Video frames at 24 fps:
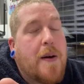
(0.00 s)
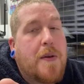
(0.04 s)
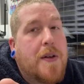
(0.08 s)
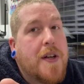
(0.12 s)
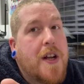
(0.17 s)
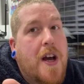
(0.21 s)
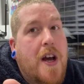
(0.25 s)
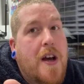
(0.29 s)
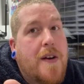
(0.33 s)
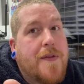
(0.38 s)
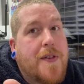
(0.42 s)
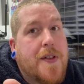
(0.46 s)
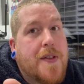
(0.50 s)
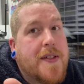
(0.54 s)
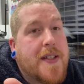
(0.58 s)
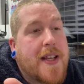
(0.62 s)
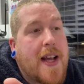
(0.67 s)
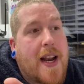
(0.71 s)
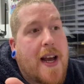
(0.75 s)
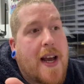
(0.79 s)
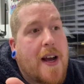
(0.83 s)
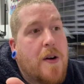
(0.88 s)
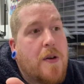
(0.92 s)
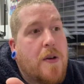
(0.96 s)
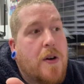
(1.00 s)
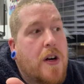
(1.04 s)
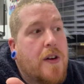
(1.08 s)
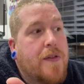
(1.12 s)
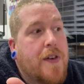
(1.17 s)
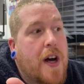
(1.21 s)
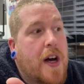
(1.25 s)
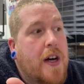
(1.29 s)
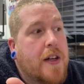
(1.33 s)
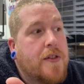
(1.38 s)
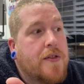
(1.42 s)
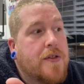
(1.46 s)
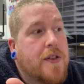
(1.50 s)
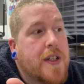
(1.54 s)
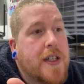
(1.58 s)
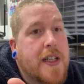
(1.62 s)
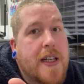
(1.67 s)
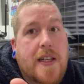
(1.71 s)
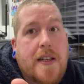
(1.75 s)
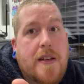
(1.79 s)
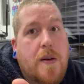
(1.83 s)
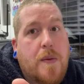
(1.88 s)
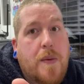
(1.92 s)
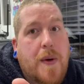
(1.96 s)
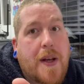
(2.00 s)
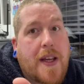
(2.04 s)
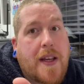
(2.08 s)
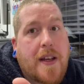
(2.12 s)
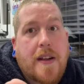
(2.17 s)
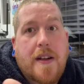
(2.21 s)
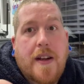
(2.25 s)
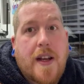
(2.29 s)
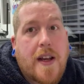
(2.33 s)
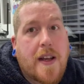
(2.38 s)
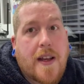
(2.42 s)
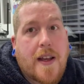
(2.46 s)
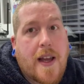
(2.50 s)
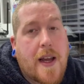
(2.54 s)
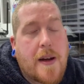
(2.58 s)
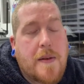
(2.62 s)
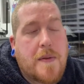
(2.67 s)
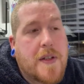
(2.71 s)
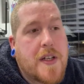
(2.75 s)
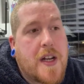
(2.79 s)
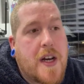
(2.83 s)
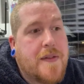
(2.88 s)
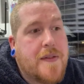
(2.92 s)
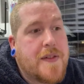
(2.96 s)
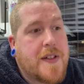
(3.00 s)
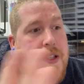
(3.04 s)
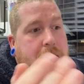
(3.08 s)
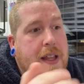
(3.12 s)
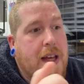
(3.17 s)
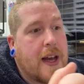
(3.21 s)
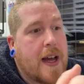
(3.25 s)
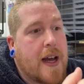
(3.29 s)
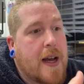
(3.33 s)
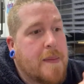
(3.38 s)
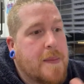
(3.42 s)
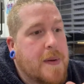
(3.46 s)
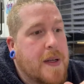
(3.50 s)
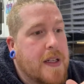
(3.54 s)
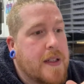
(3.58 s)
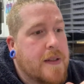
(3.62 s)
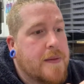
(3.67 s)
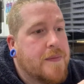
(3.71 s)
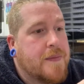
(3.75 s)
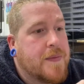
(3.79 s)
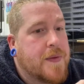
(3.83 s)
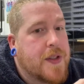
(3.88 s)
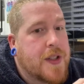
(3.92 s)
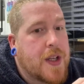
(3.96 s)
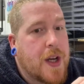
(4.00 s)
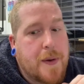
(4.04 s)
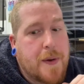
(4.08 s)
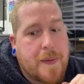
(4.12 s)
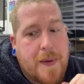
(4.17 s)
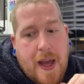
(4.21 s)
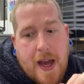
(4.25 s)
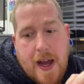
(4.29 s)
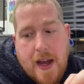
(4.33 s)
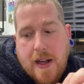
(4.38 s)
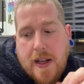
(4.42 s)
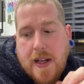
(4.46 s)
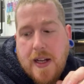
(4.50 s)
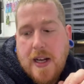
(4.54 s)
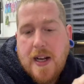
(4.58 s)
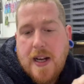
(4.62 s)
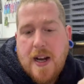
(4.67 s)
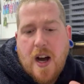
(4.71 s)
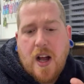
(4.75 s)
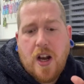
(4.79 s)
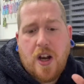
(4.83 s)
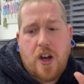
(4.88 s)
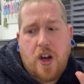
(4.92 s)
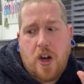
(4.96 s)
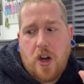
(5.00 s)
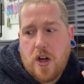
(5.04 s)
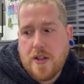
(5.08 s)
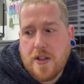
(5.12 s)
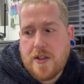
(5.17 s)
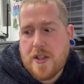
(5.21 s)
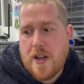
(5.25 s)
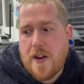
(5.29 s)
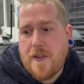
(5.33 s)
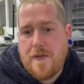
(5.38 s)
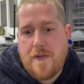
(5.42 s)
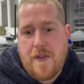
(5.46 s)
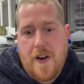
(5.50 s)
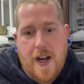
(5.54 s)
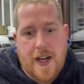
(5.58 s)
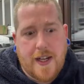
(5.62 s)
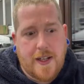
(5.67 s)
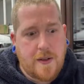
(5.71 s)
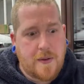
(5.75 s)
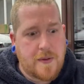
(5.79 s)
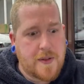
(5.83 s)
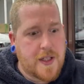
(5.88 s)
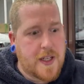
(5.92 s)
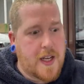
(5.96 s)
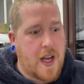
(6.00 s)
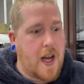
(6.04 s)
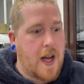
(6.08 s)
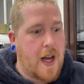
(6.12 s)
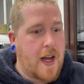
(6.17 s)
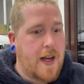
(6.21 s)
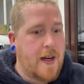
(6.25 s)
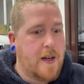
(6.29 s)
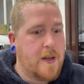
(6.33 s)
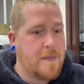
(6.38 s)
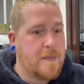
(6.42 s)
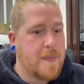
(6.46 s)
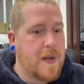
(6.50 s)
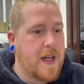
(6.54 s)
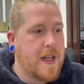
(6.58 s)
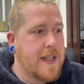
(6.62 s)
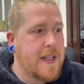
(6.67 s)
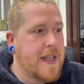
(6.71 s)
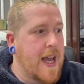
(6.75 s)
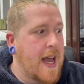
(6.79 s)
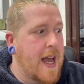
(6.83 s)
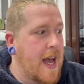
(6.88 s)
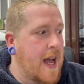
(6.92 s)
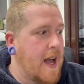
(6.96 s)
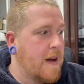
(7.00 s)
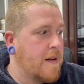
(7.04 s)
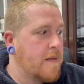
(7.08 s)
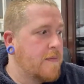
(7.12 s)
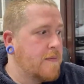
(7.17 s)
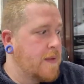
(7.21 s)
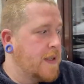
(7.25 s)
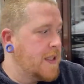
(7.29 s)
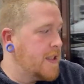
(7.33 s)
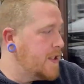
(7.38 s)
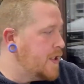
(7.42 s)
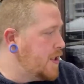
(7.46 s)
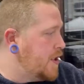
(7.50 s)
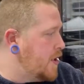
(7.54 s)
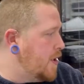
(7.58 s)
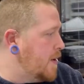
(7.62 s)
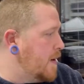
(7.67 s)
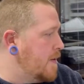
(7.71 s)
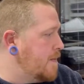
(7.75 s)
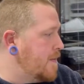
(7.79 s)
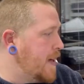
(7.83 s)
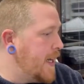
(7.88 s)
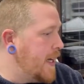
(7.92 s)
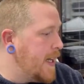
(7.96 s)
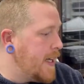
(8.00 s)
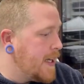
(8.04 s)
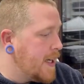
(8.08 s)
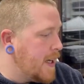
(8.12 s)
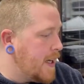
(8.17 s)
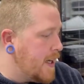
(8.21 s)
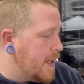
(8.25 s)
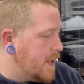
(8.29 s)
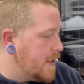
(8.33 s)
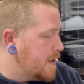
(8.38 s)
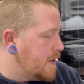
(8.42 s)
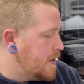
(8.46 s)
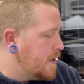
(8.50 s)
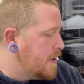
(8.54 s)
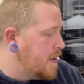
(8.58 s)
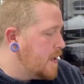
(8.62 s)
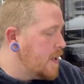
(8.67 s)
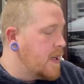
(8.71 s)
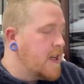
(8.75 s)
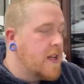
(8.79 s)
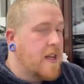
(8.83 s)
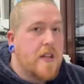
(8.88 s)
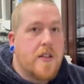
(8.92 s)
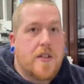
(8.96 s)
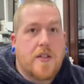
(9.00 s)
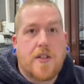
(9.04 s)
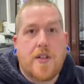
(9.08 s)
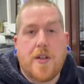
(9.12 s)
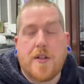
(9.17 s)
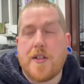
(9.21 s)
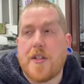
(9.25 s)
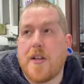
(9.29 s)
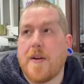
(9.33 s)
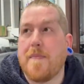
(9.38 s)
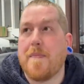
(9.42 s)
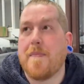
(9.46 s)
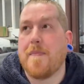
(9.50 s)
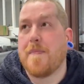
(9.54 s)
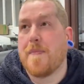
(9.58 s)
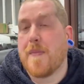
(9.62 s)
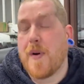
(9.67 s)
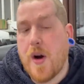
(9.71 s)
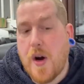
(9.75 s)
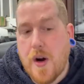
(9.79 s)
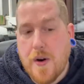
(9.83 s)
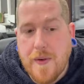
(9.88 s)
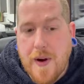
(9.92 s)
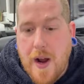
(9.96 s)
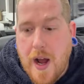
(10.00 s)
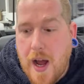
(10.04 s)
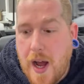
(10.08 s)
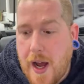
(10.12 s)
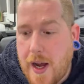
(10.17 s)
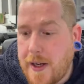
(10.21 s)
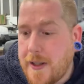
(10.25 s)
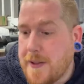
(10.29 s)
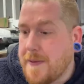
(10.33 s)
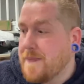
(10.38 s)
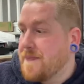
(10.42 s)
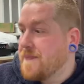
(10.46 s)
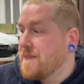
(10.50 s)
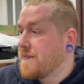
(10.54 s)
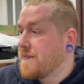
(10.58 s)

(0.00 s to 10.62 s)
on earth do you sell out of 100 in a week? Like, how on earth did that happen? So, yeah, a lot of vinyl to cut out. But yeah, we're doing really good. So tomorrow,